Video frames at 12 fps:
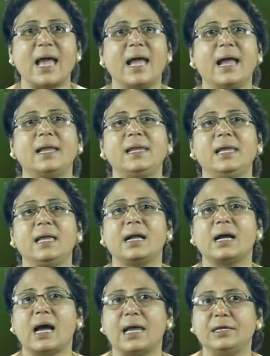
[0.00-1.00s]
any
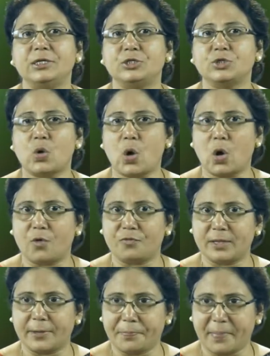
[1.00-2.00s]
kind of
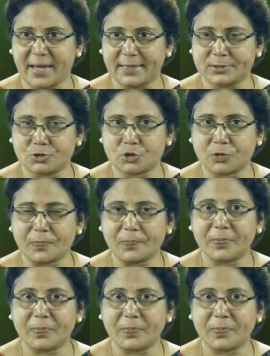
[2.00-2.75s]
the pest.